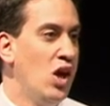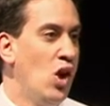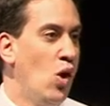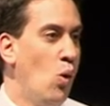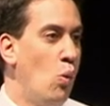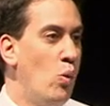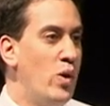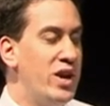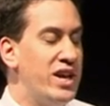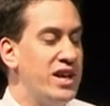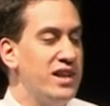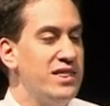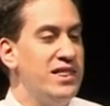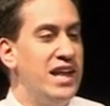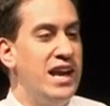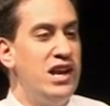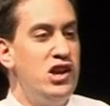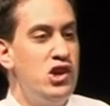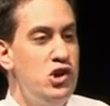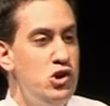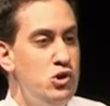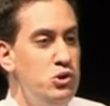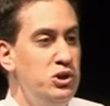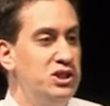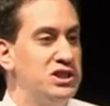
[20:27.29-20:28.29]
we can then
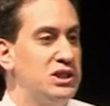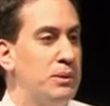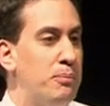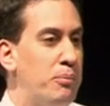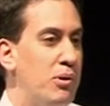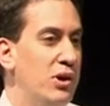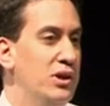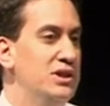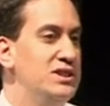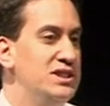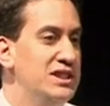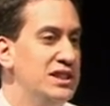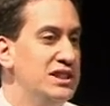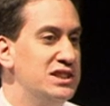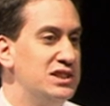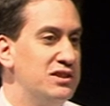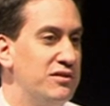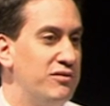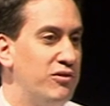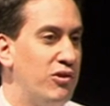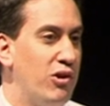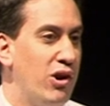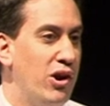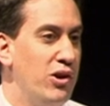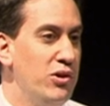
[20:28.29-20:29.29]
use the proceeds
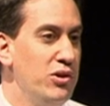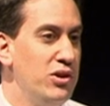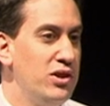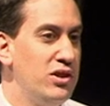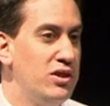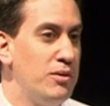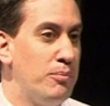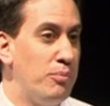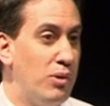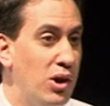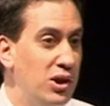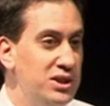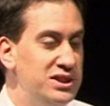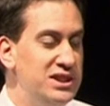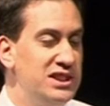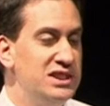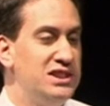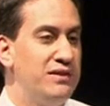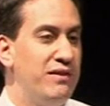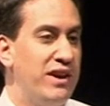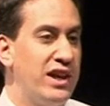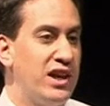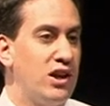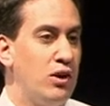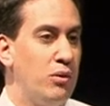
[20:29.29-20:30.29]
of growth, the proceeds of
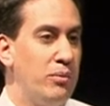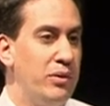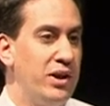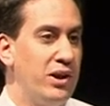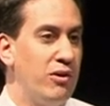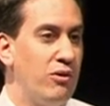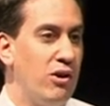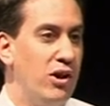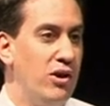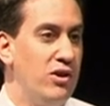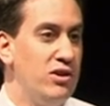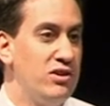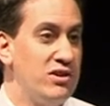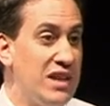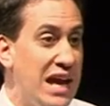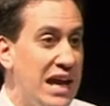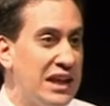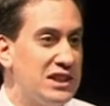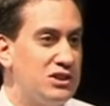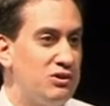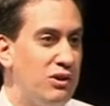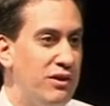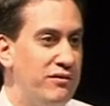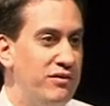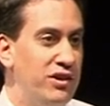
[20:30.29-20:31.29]
economic growth,
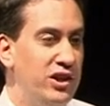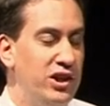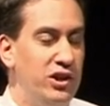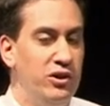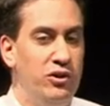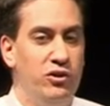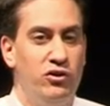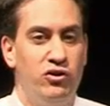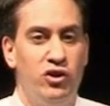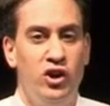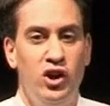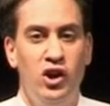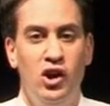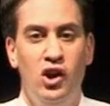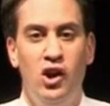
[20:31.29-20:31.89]
tax revenues,